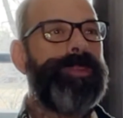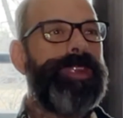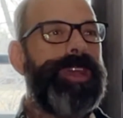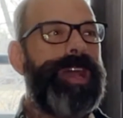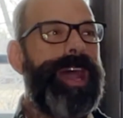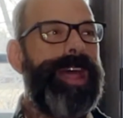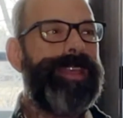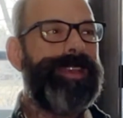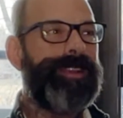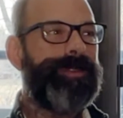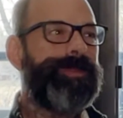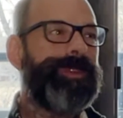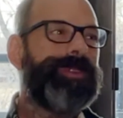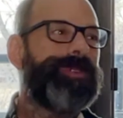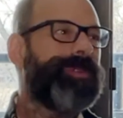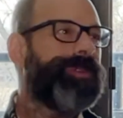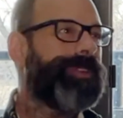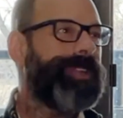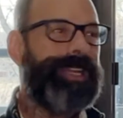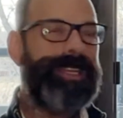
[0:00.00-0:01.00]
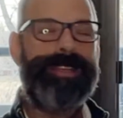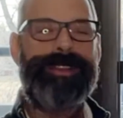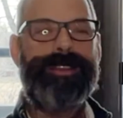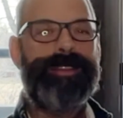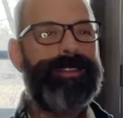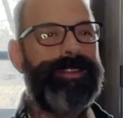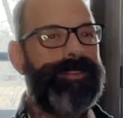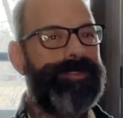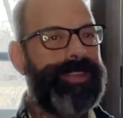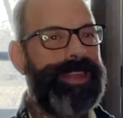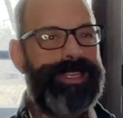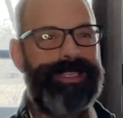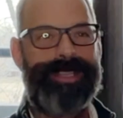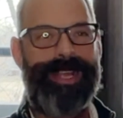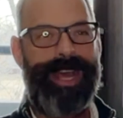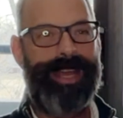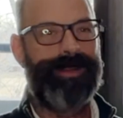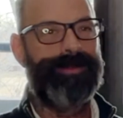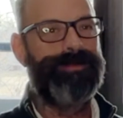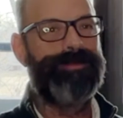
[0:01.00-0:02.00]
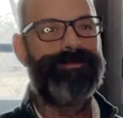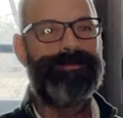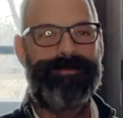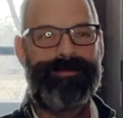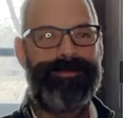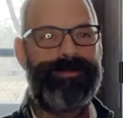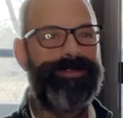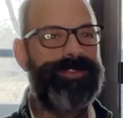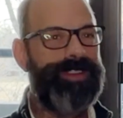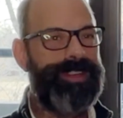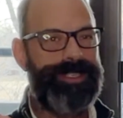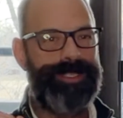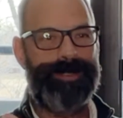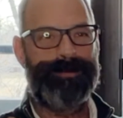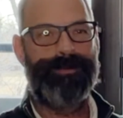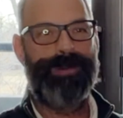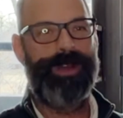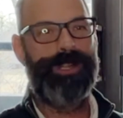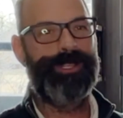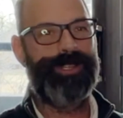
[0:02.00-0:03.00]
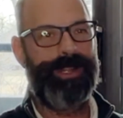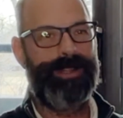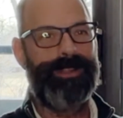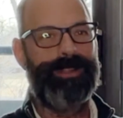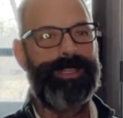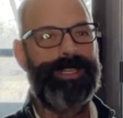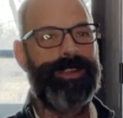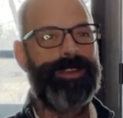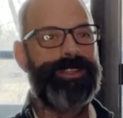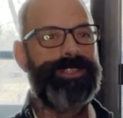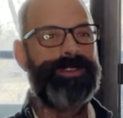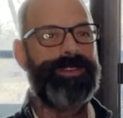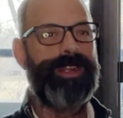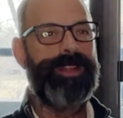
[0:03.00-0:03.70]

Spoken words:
I think it'd be cool, like if they just had them, if you can just punch on the lyrics right